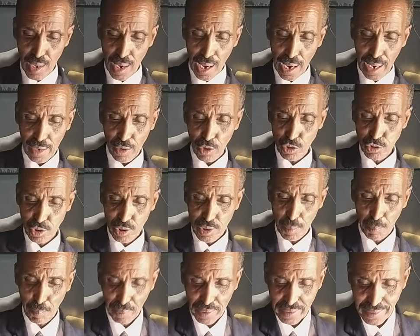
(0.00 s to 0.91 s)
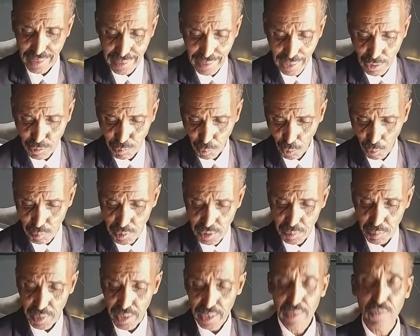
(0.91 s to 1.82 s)
And also the president has
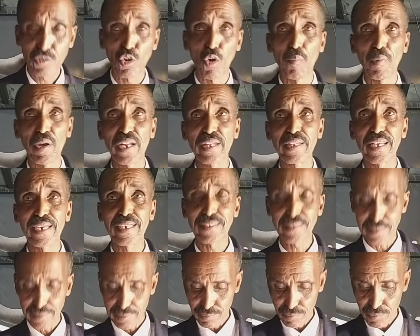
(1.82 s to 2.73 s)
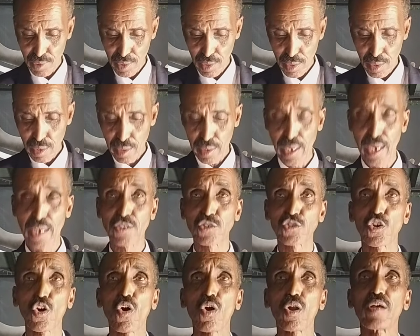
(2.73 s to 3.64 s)
promised me so many things. He
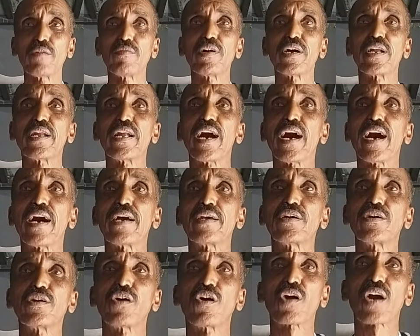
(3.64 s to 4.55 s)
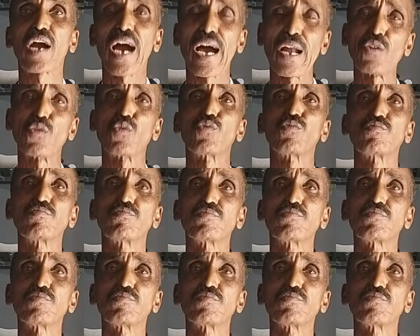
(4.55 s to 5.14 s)
has told even, KANU,